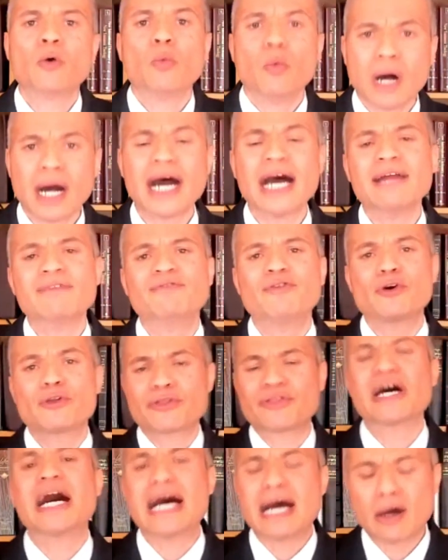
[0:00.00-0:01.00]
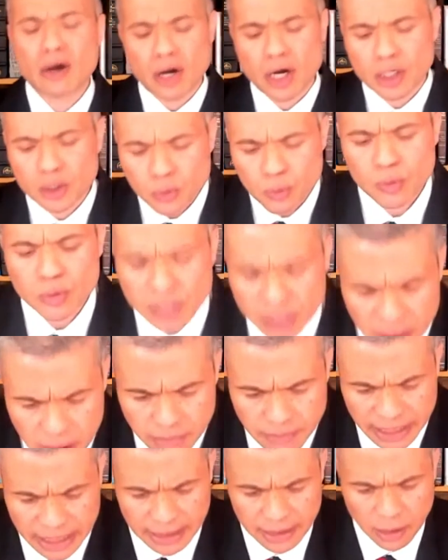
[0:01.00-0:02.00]
Why? For thou art
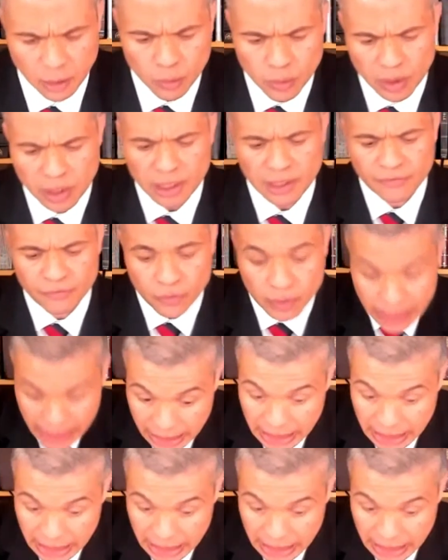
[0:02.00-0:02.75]
with me. And the word for